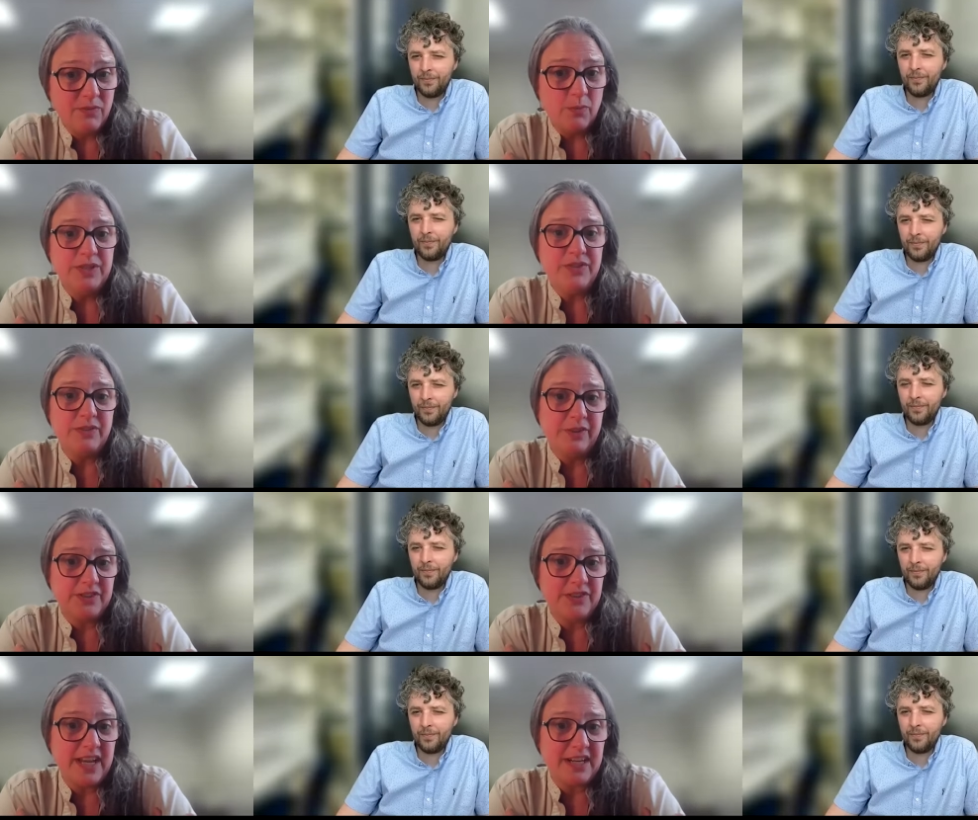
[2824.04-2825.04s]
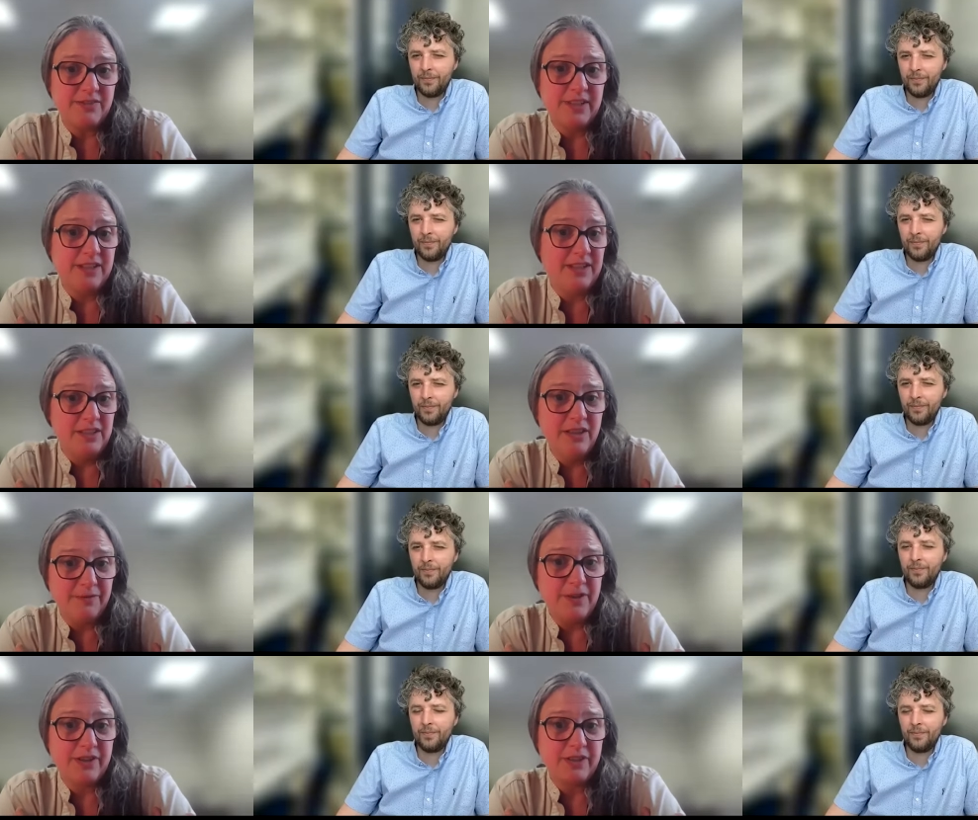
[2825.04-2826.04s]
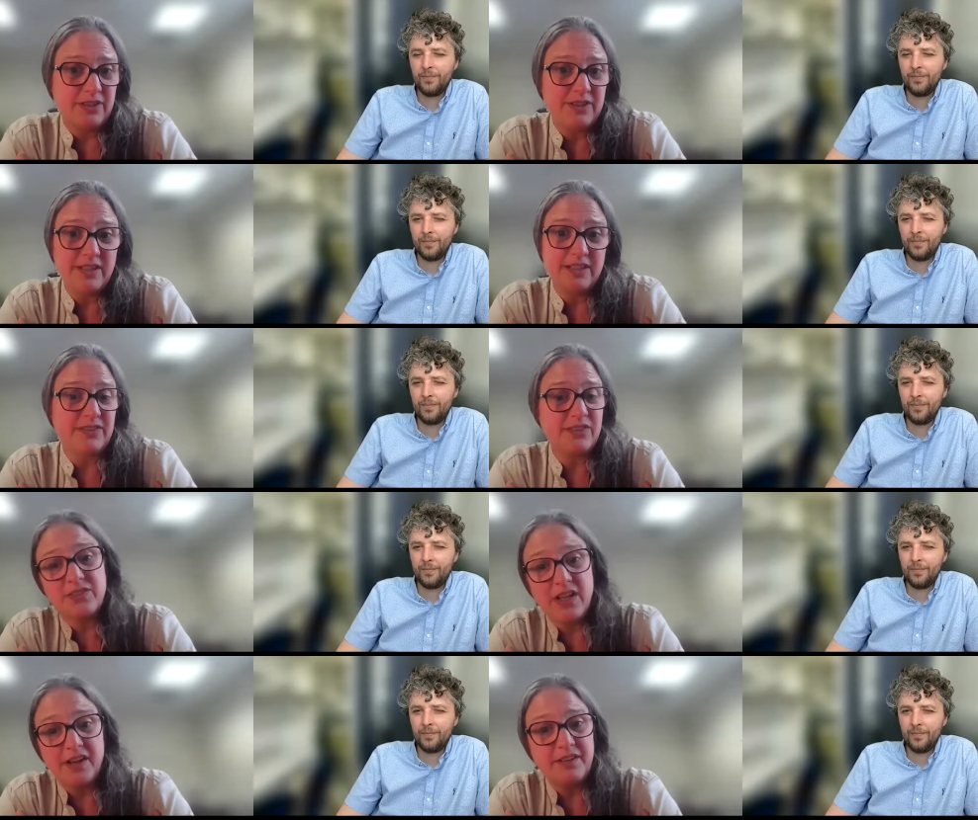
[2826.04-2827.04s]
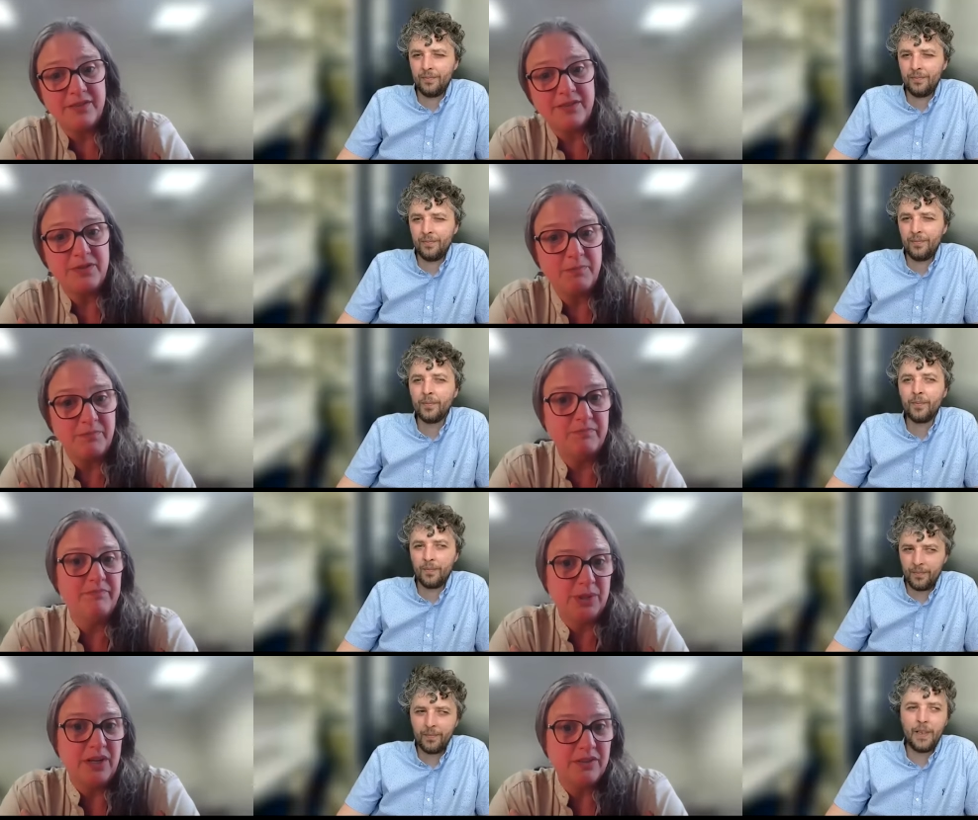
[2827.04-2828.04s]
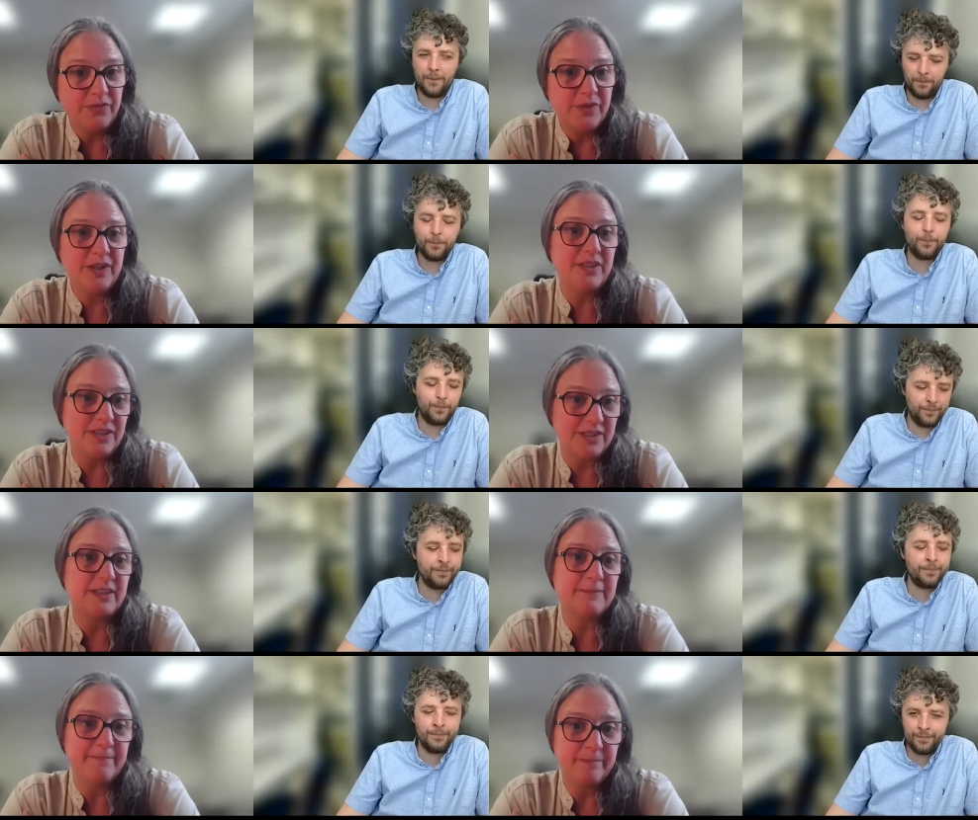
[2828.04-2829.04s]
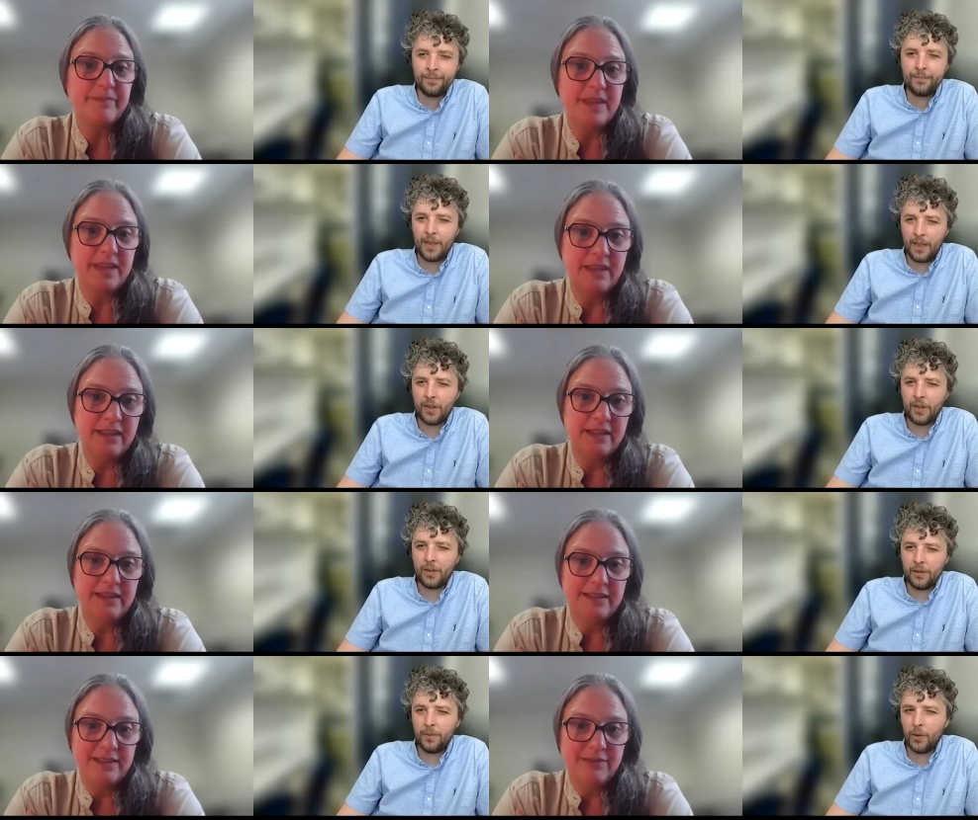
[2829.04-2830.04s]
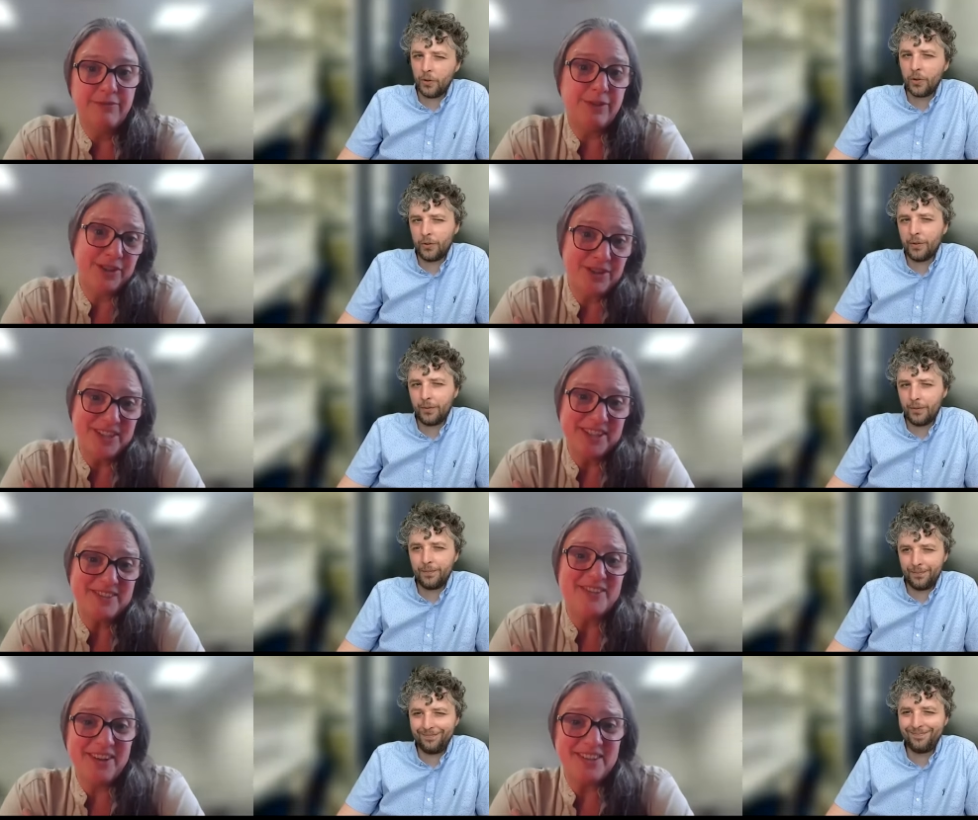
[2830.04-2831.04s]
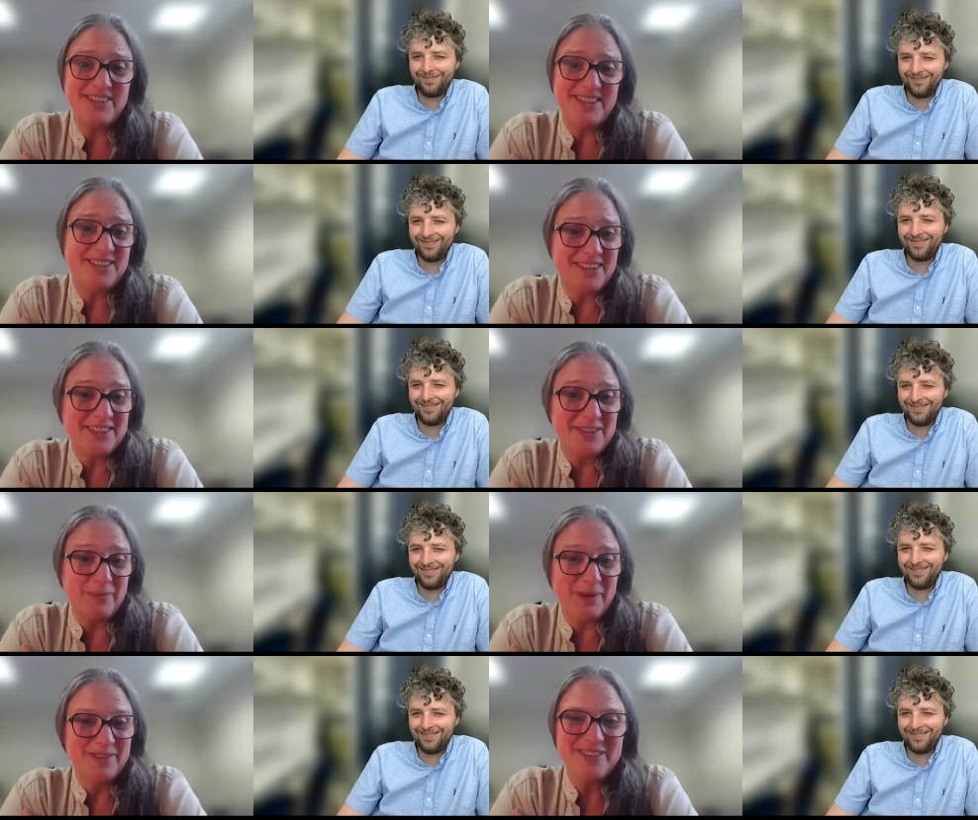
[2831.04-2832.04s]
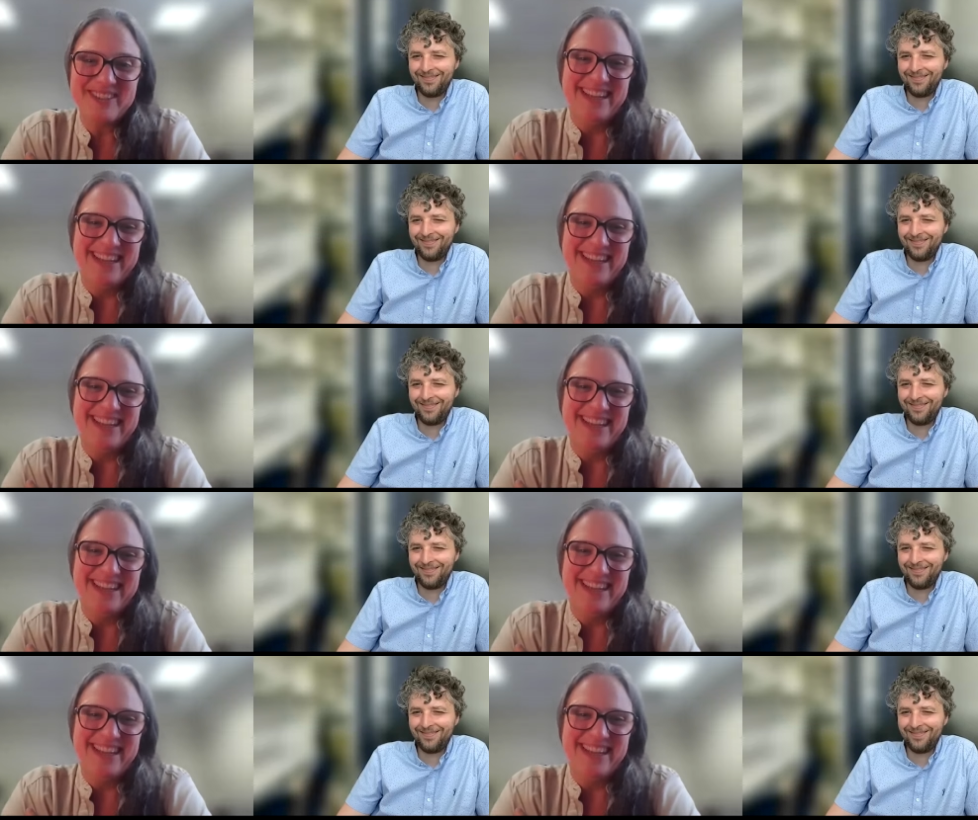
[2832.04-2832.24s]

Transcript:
Speaker 1: when CPOS is activated in the fear conditioning, it's just not enough to block the fear conditioning.
Speaker 2: Exactly. fear
Speaker 1: conditioning is not a seizure, I suppose.